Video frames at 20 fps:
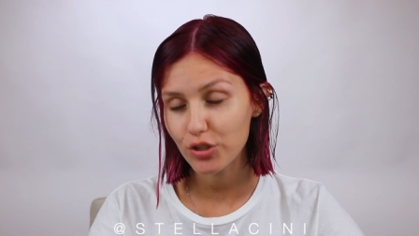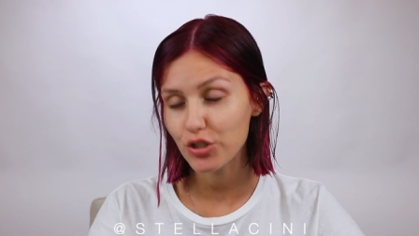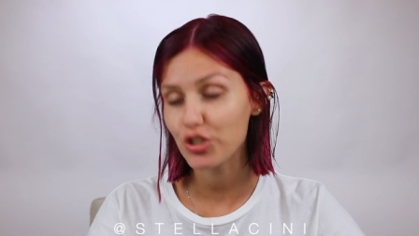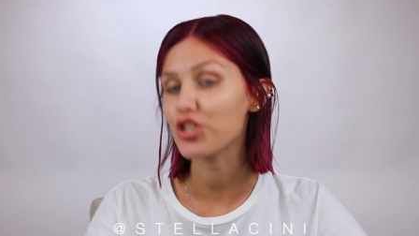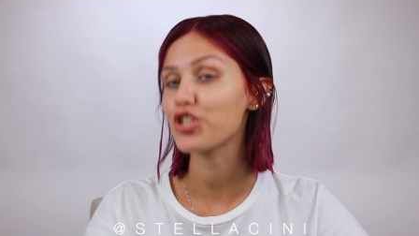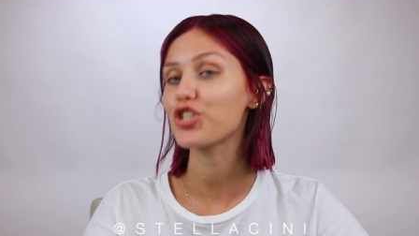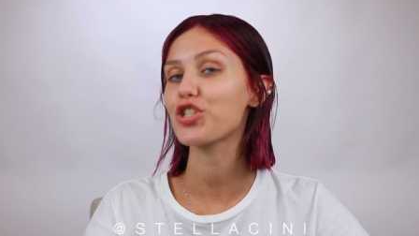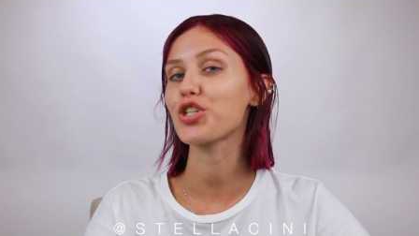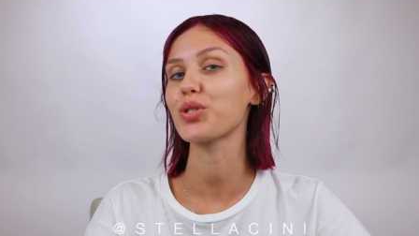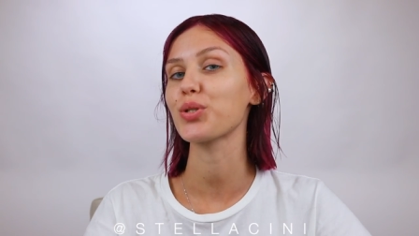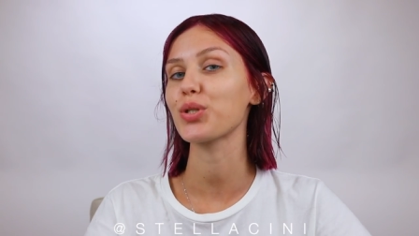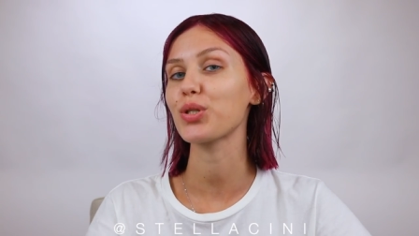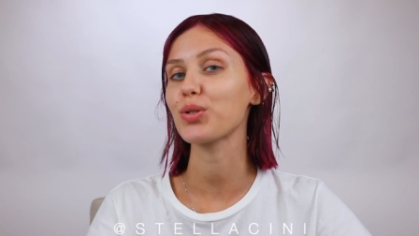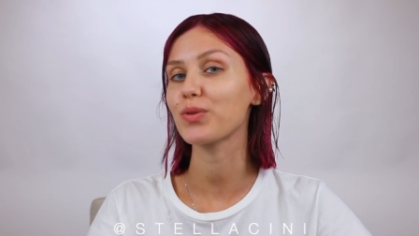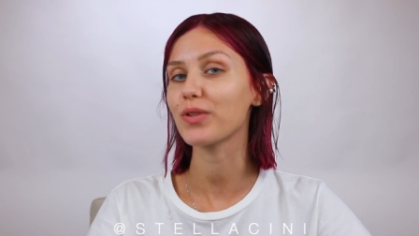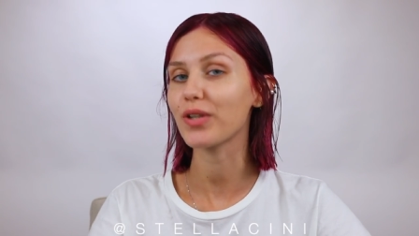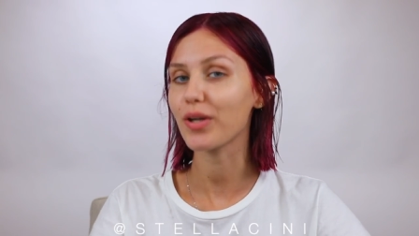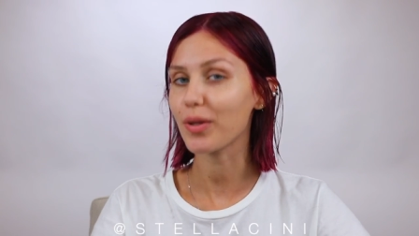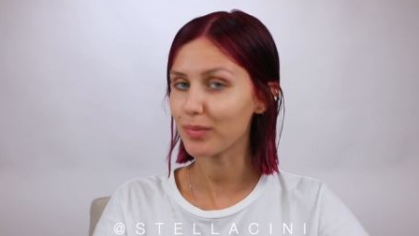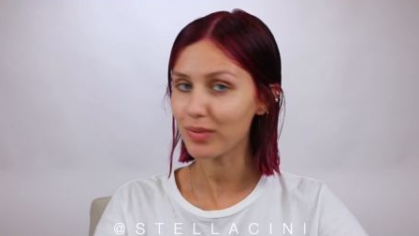to show you
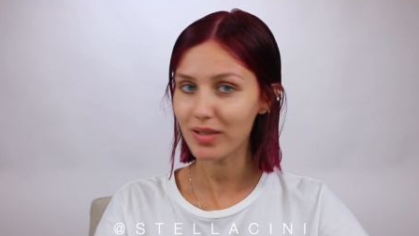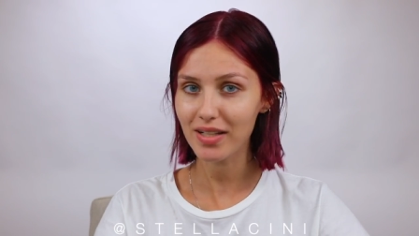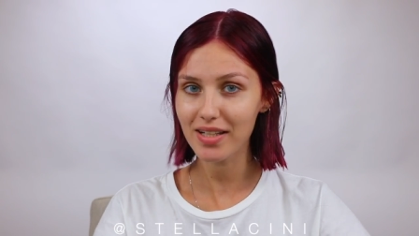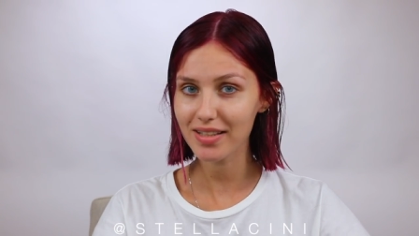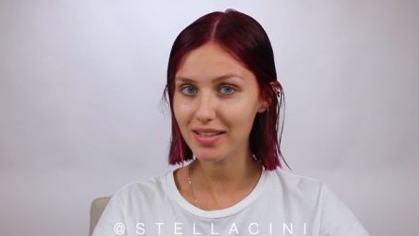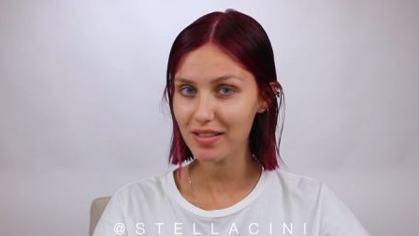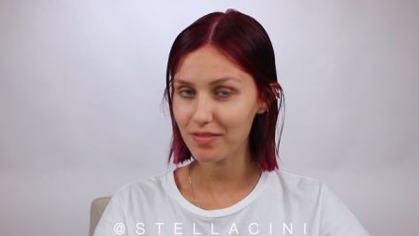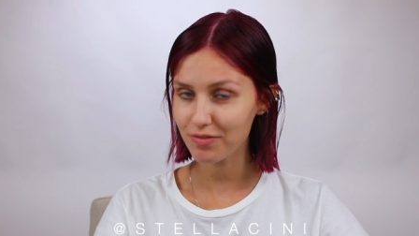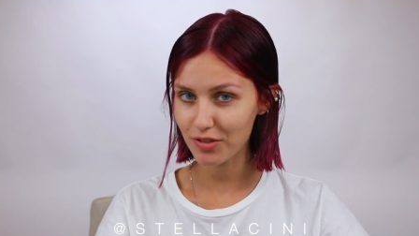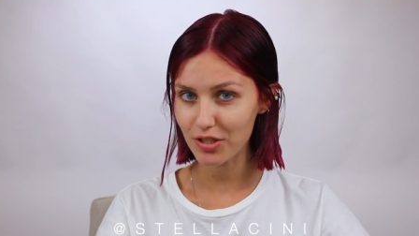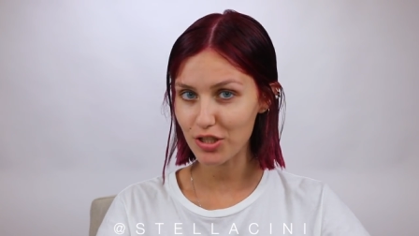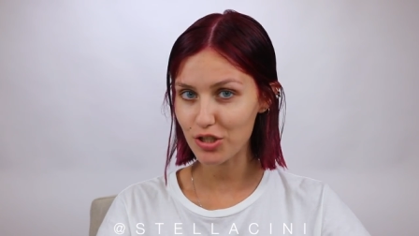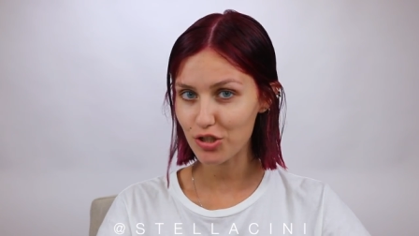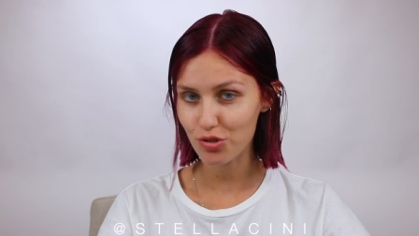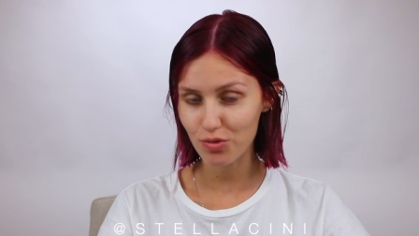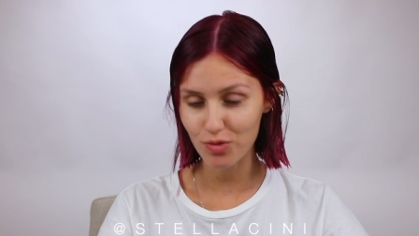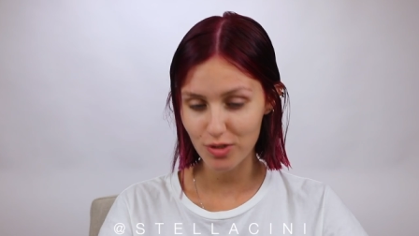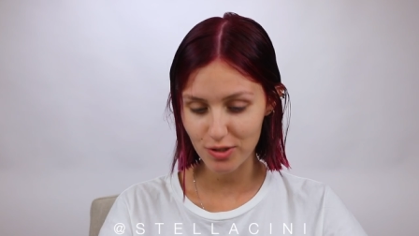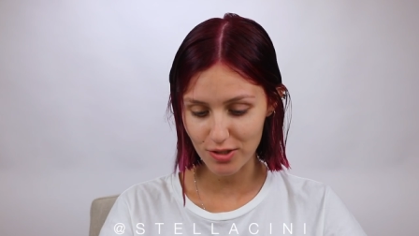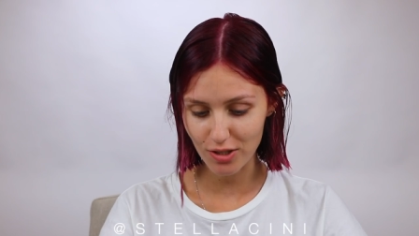the completely
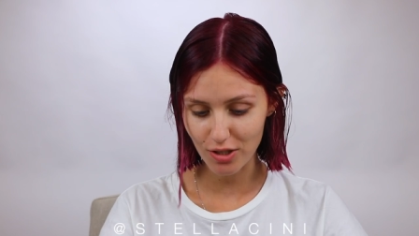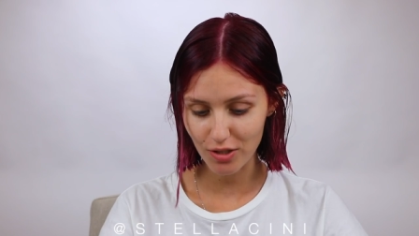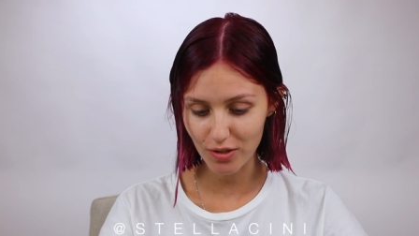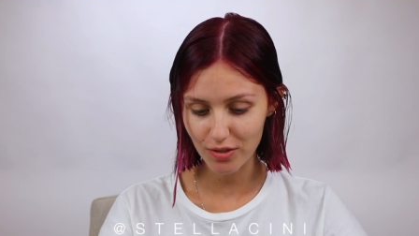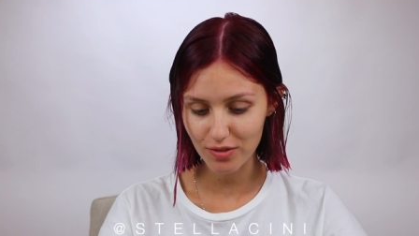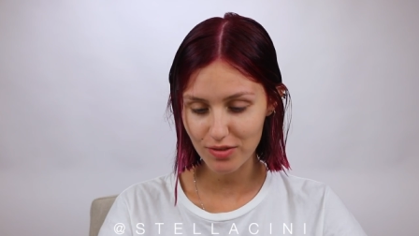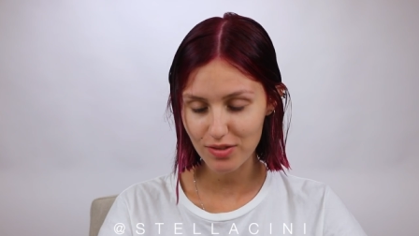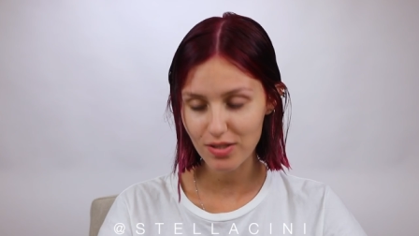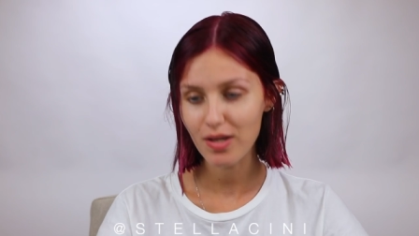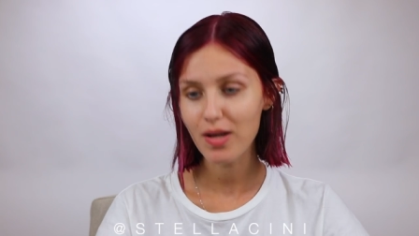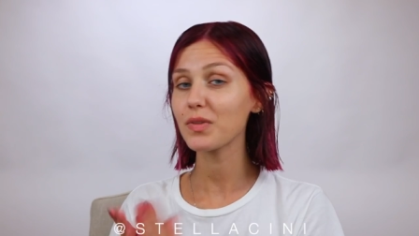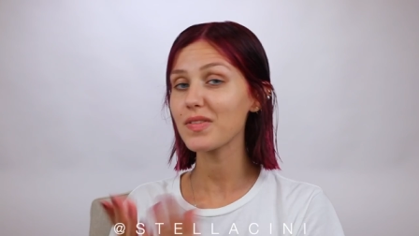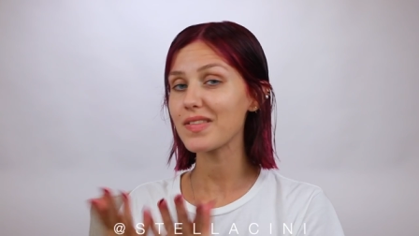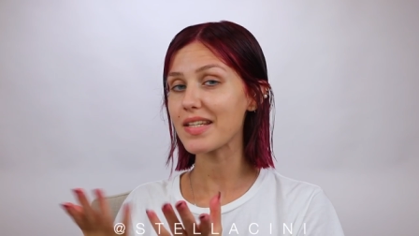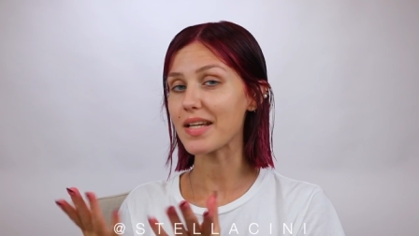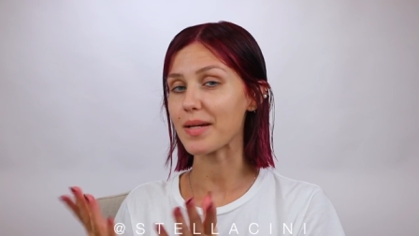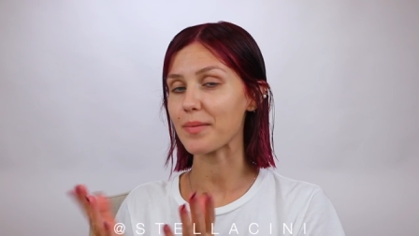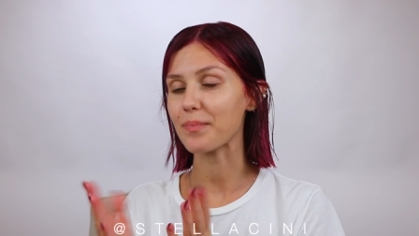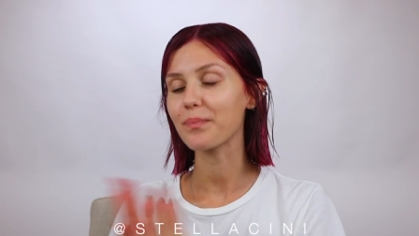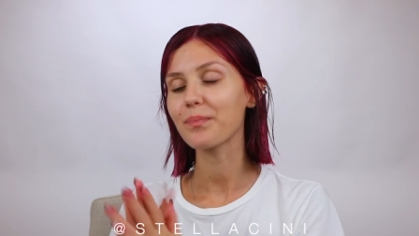finished result. We'll
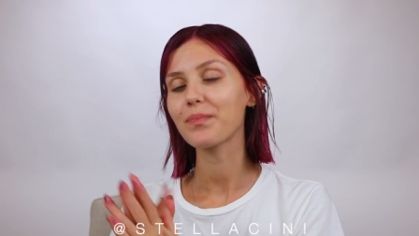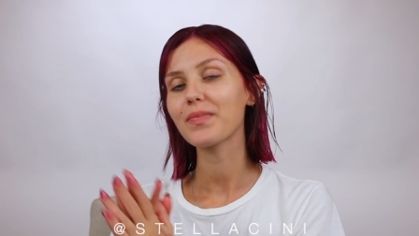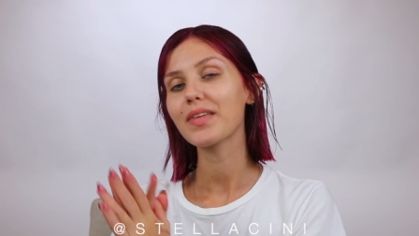see.